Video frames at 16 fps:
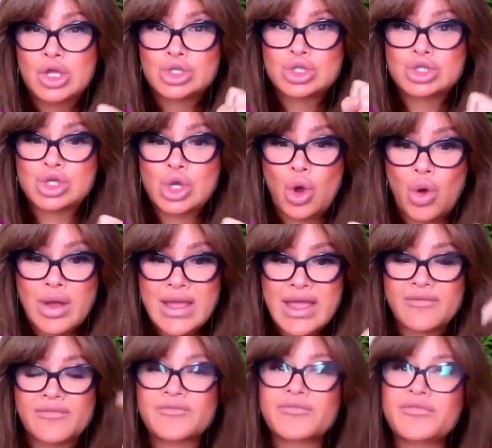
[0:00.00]
So,
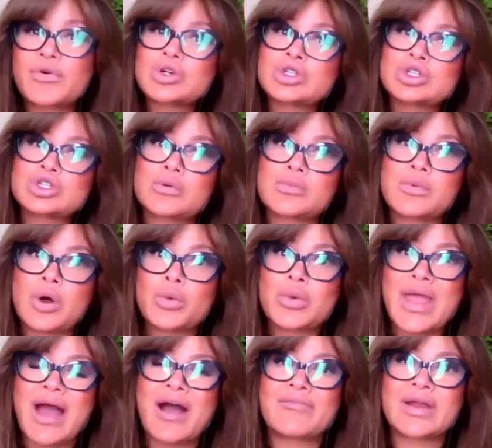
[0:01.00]
if first of all,
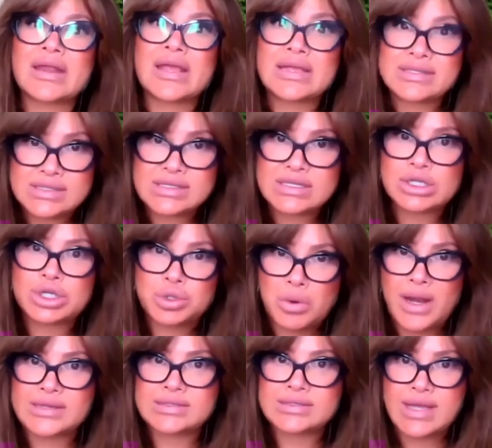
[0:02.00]
we have an insecure
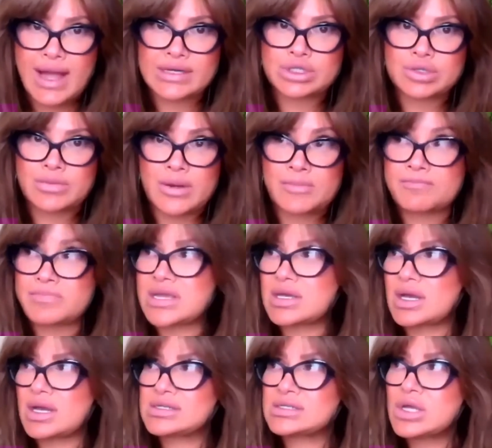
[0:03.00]
attachment
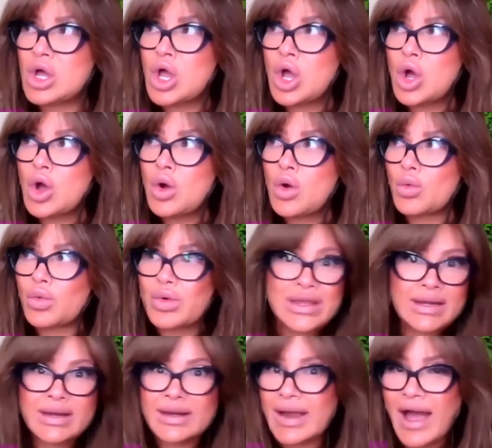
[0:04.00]
because
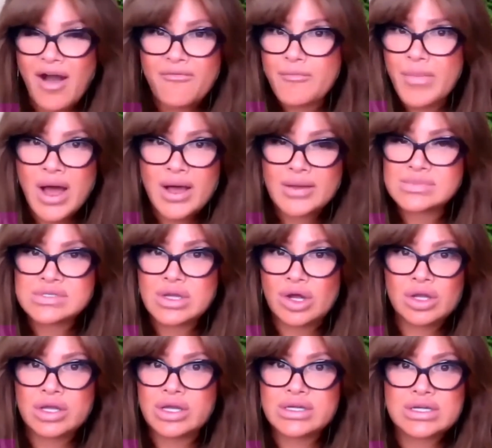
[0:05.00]
we didn't have mom's
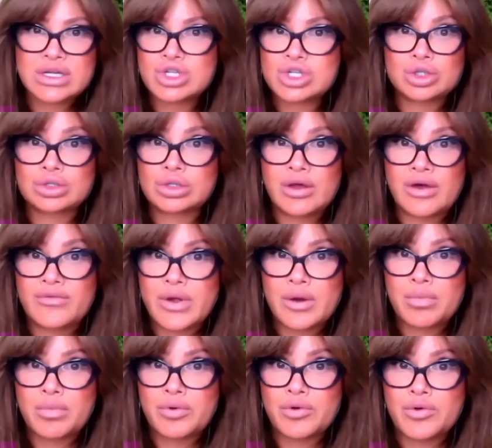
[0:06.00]
unconditional love and
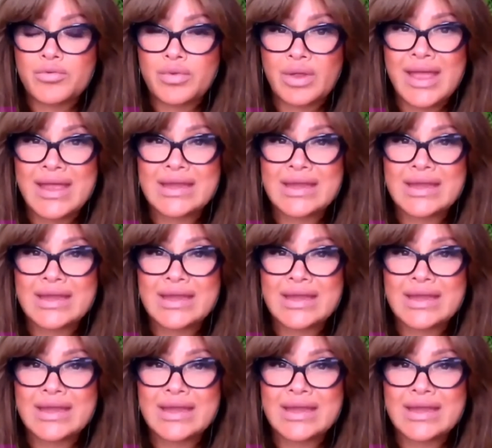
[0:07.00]
approval.